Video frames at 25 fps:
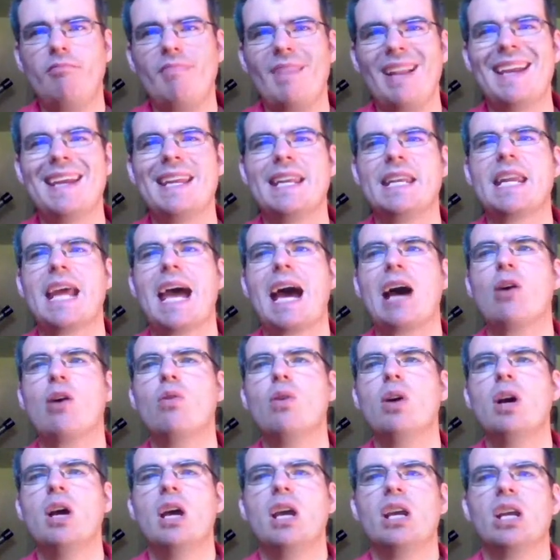And
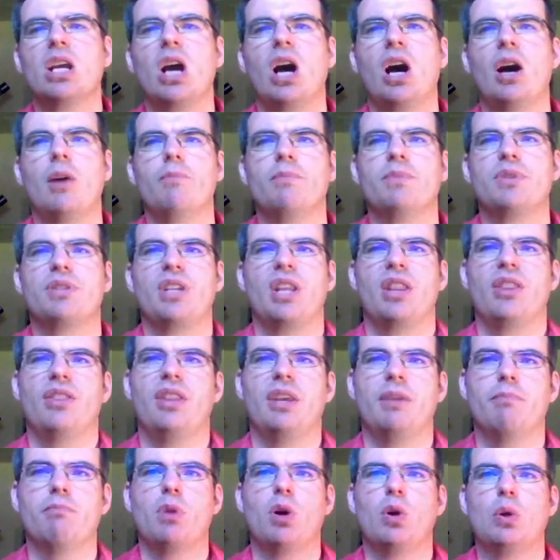now comes
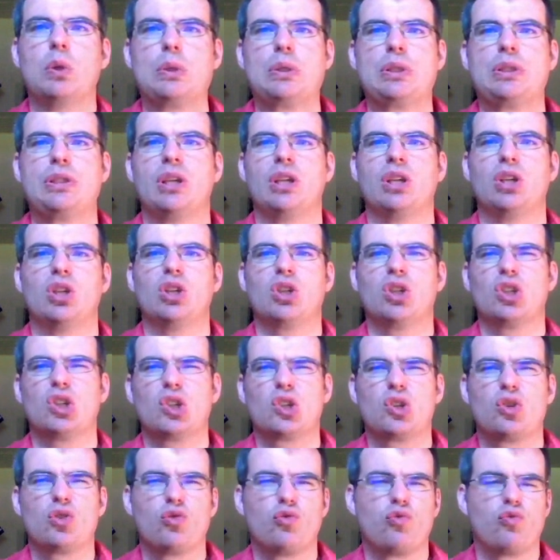the most
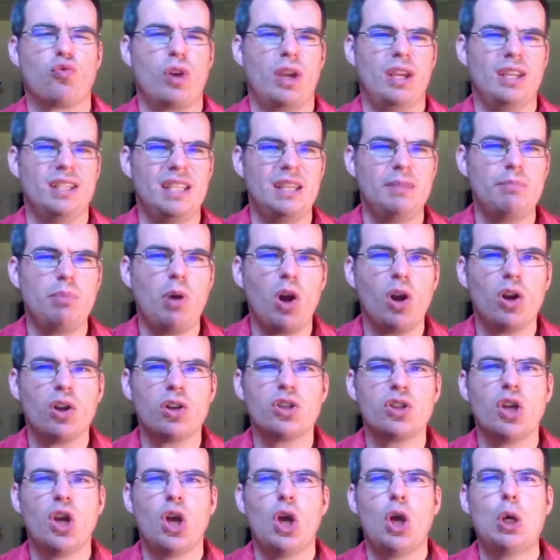crazy
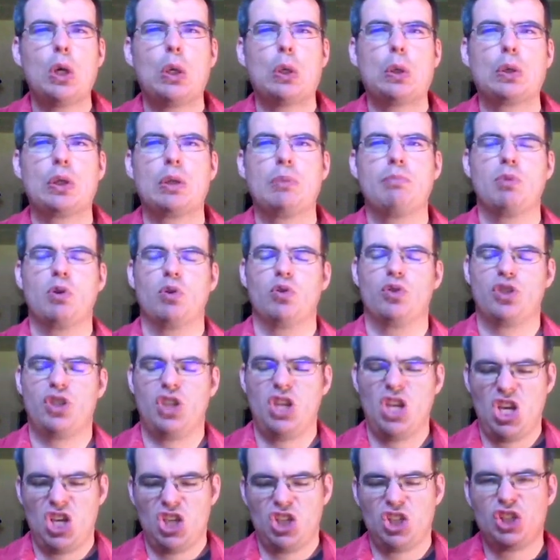part, or the most
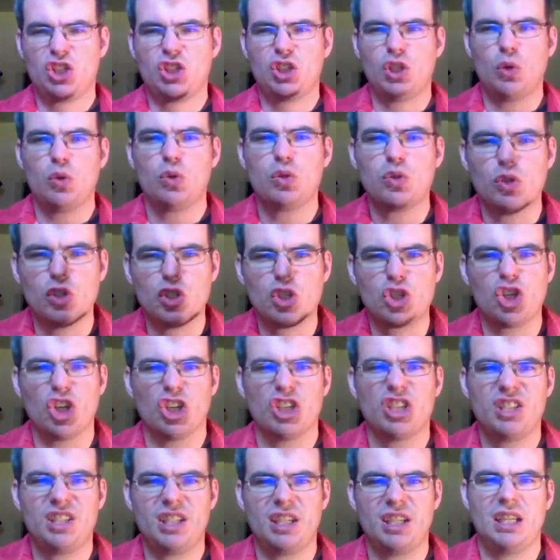social
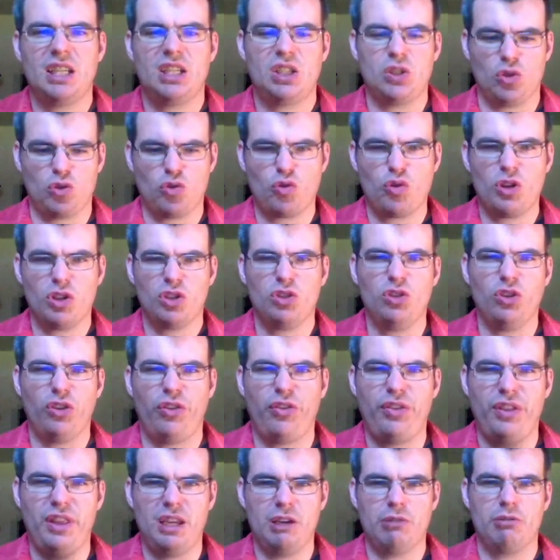justice or critical
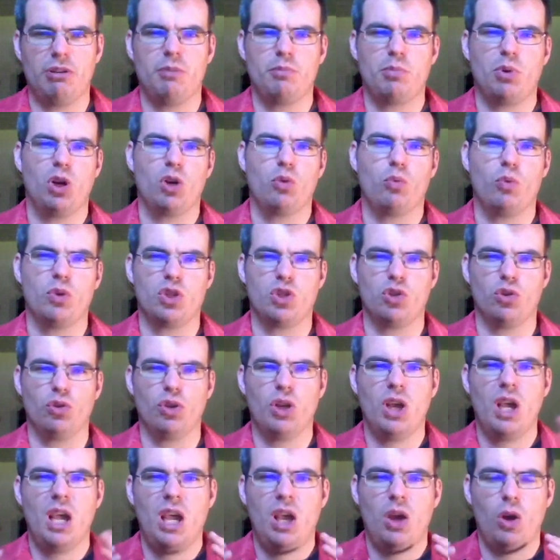theory part, which or
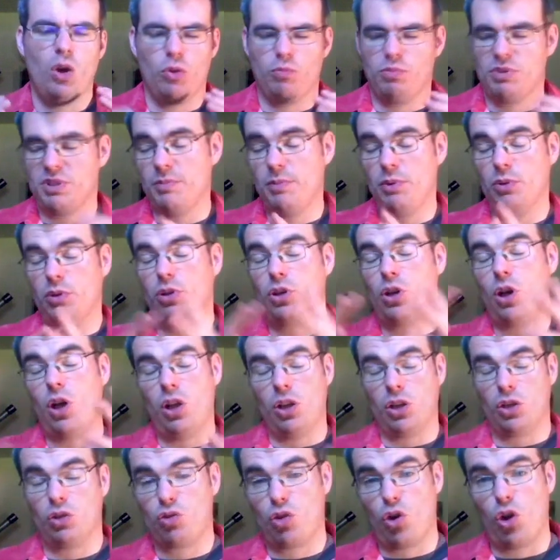some people
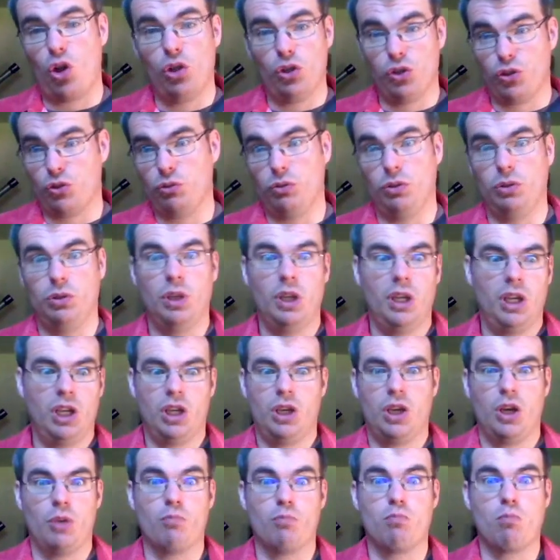call cultural
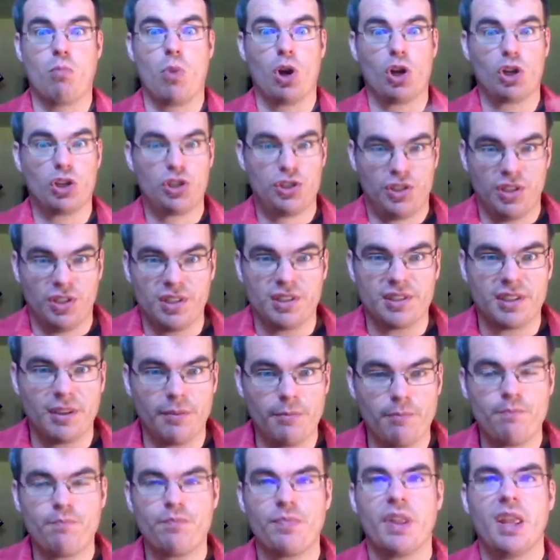
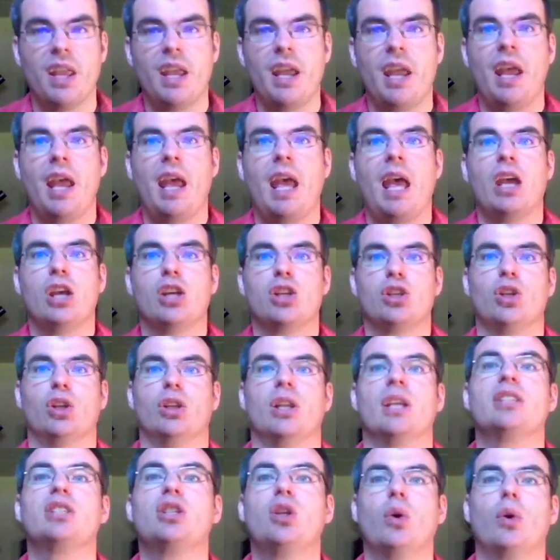Marxism. So
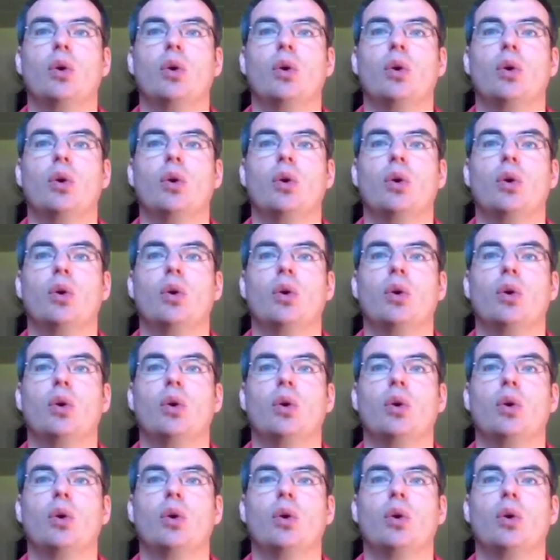let's go